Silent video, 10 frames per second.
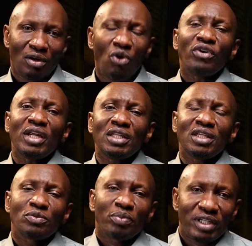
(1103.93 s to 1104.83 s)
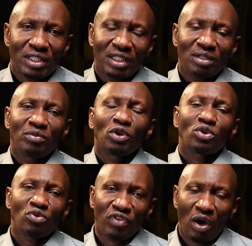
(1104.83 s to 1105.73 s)
Already this person,
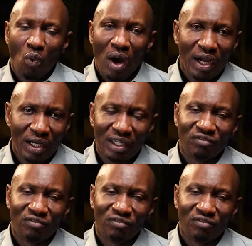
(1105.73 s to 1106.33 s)
because of their work